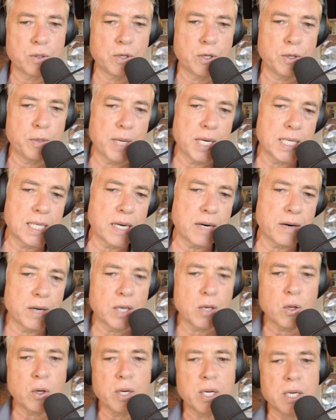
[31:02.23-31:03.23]

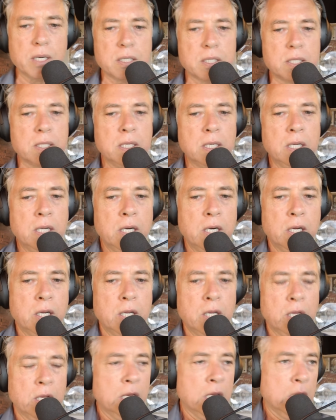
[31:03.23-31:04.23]
humanitarian lawyers
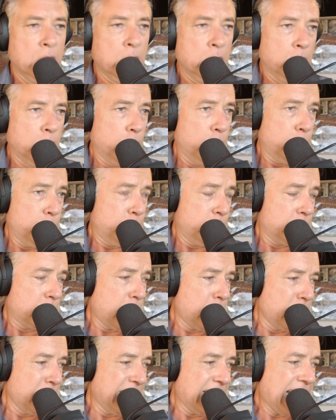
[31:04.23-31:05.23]
whose
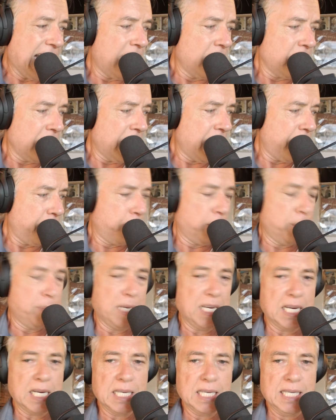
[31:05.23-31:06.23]
only outlet for
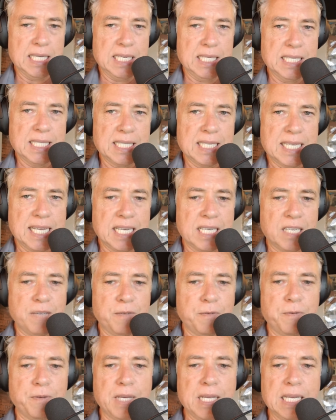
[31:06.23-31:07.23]
particularly
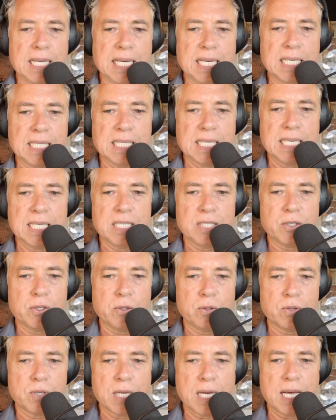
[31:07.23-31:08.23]
distinctive feelings is
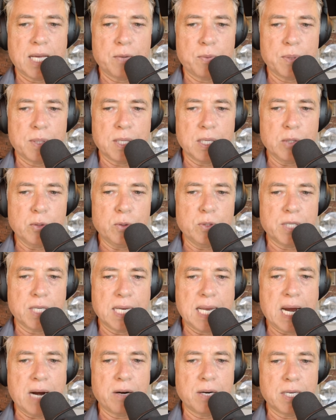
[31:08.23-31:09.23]
to side with the loser
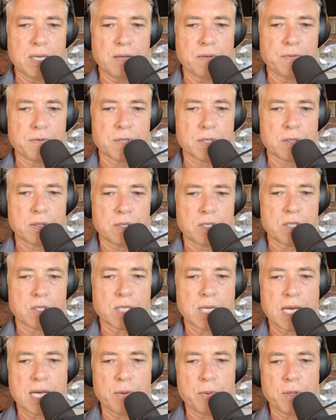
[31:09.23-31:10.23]
narratives, to
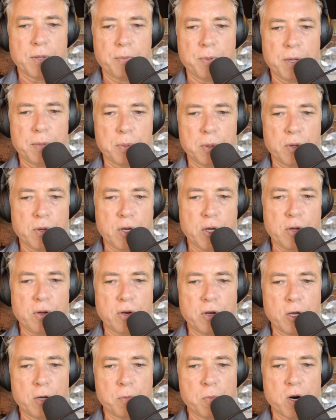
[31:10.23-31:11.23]
side with the people who know
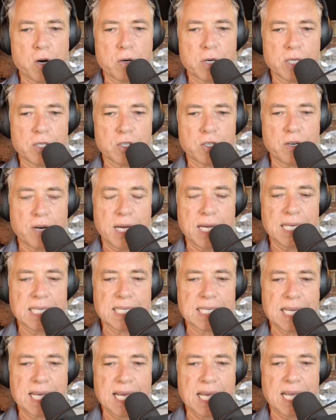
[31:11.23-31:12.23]
no moral
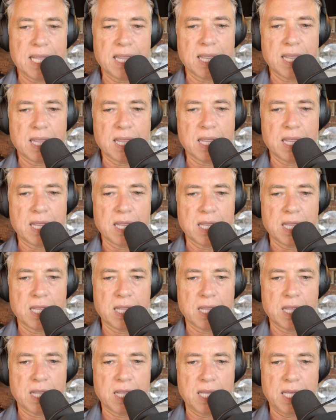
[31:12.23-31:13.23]
constraints. And
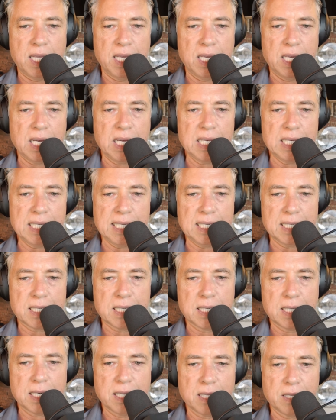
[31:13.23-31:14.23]
the
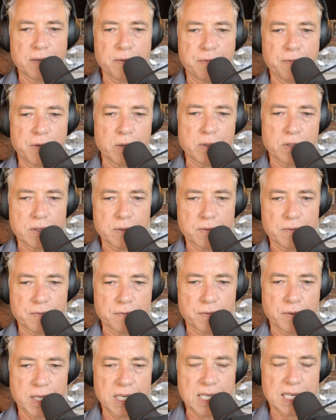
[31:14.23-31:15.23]
elite in the fields of
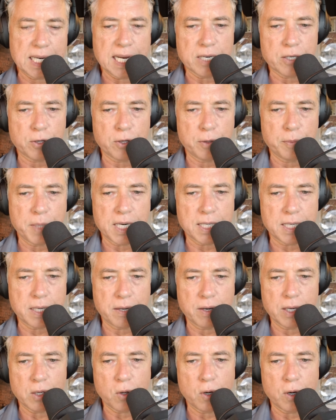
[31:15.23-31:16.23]
international
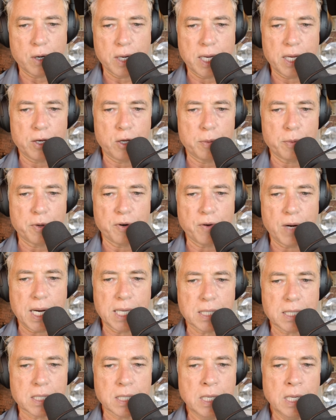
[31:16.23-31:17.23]
humanitarian law and human
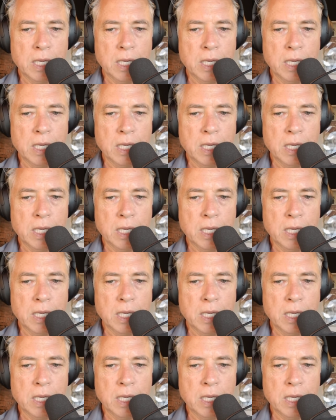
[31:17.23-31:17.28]
rights